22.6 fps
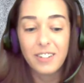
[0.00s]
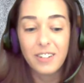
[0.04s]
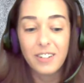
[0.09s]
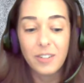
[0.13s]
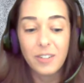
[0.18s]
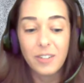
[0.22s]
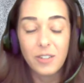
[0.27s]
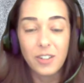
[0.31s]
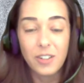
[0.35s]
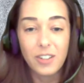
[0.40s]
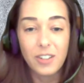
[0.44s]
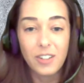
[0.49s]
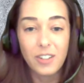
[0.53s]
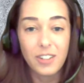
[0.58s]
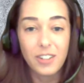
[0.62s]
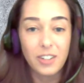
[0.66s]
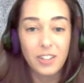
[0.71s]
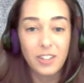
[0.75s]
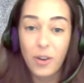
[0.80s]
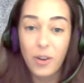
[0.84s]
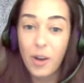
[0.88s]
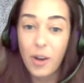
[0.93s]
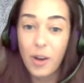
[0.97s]
I'll
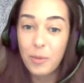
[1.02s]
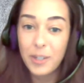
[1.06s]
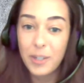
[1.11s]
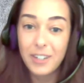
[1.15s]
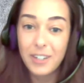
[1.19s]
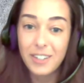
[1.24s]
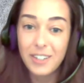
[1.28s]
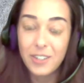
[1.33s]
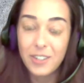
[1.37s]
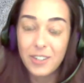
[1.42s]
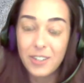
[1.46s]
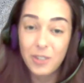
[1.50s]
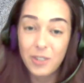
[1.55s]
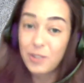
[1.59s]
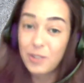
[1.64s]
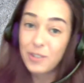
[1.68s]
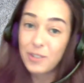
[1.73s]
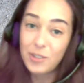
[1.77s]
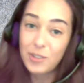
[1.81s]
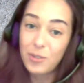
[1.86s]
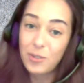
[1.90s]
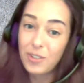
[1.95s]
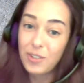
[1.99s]
be a Doctor of
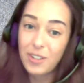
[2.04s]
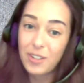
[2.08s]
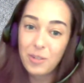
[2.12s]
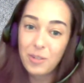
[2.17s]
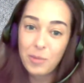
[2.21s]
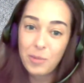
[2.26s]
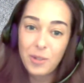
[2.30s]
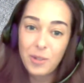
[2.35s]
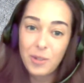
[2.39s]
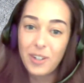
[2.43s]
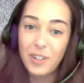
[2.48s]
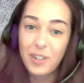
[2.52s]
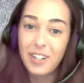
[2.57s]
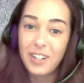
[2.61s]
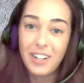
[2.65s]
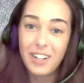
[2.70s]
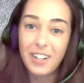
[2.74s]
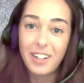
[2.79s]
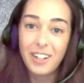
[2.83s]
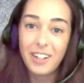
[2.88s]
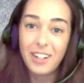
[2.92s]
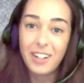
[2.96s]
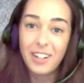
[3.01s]
Physical Therapy
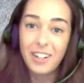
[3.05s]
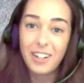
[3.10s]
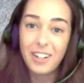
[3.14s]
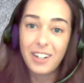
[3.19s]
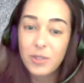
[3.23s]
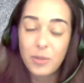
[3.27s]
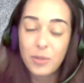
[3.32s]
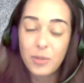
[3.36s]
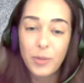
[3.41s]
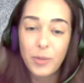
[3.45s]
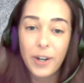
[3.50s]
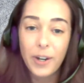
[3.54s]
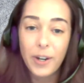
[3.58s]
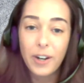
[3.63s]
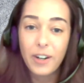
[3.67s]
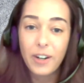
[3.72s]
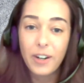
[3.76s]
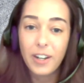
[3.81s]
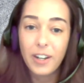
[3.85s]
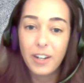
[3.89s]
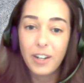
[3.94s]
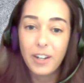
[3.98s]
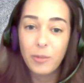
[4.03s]
working at a hospital
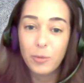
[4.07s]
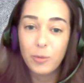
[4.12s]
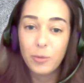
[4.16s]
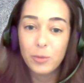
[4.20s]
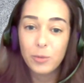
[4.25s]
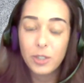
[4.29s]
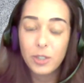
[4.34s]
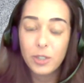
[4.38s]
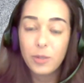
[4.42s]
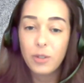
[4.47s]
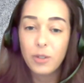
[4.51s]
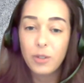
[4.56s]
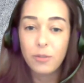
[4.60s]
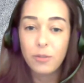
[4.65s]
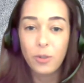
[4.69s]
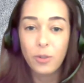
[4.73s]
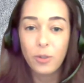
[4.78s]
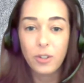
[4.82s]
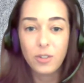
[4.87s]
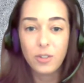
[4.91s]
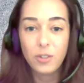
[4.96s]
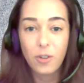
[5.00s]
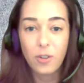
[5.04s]
somewhere. I really want to
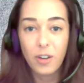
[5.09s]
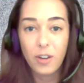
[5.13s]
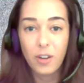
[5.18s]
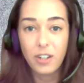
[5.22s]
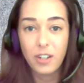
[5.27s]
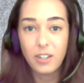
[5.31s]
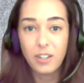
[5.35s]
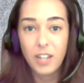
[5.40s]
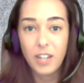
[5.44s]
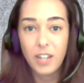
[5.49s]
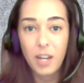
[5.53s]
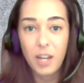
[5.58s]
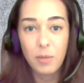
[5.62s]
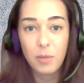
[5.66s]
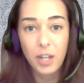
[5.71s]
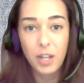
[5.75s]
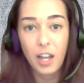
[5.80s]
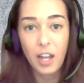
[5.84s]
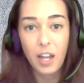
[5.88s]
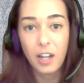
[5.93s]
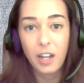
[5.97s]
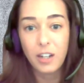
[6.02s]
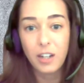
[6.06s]
focus on gait
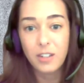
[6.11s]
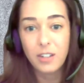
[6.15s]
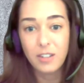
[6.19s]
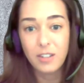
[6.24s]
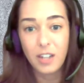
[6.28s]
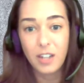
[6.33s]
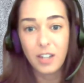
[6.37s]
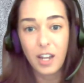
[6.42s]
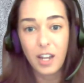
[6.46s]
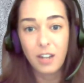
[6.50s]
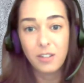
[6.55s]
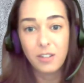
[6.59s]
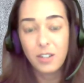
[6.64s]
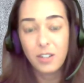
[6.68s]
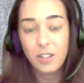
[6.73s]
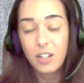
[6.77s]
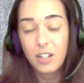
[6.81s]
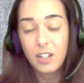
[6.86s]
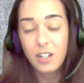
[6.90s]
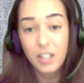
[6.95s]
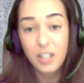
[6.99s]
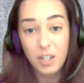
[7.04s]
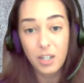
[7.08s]
mechanics and gait
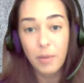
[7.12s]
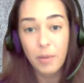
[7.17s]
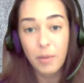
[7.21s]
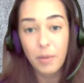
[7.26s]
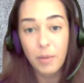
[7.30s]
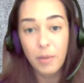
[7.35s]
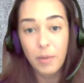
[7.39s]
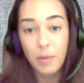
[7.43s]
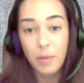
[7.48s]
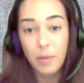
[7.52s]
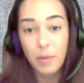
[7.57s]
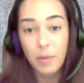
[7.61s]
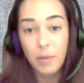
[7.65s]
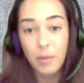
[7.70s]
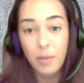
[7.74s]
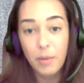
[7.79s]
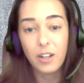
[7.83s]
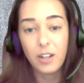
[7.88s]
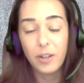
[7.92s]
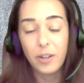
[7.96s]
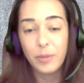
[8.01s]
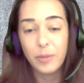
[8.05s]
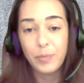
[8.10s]
kinematics,
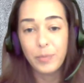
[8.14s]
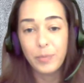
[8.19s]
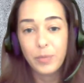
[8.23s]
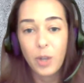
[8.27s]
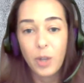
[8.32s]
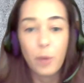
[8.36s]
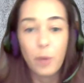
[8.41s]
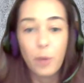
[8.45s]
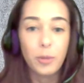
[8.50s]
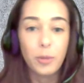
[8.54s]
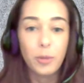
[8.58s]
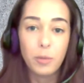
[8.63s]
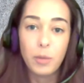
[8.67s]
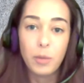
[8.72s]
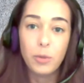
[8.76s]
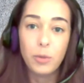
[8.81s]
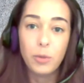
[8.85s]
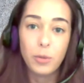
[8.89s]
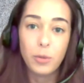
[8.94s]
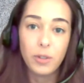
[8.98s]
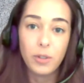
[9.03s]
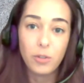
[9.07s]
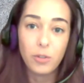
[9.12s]
helping
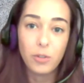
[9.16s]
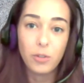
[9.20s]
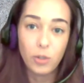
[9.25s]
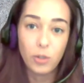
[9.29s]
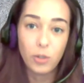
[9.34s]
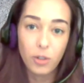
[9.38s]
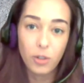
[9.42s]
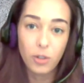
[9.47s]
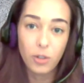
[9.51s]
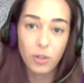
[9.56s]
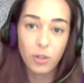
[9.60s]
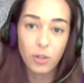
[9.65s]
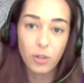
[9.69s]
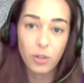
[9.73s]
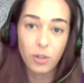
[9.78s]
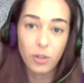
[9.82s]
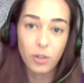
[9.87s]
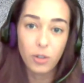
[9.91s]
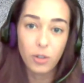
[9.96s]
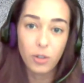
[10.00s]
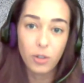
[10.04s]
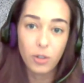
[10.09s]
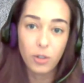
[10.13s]
people with neurological
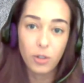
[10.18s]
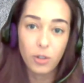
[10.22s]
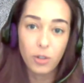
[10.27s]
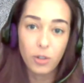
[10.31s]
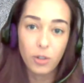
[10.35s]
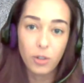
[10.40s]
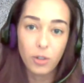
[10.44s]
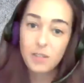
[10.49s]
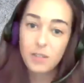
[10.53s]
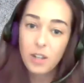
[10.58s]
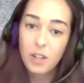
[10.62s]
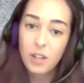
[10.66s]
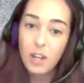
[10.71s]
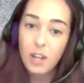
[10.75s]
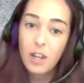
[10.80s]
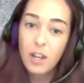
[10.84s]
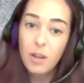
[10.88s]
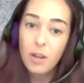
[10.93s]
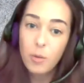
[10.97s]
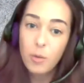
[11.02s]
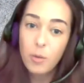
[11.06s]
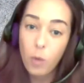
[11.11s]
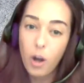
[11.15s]
diseases
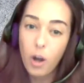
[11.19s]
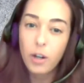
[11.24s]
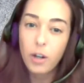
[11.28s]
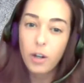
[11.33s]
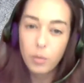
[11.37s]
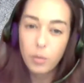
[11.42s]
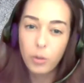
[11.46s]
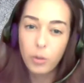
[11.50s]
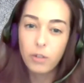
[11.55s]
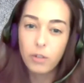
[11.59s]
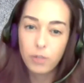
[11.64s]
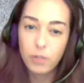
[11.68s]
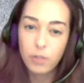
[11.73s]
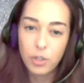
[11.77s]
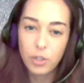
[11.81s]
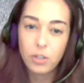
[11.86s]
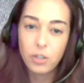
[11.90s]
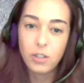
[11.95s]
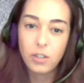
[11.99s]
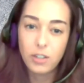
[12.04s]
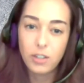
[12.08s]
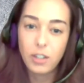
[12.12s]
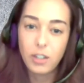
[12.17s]
walk more
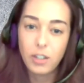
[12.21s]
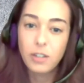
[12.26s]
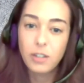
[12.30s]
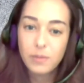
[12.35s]
efficiently.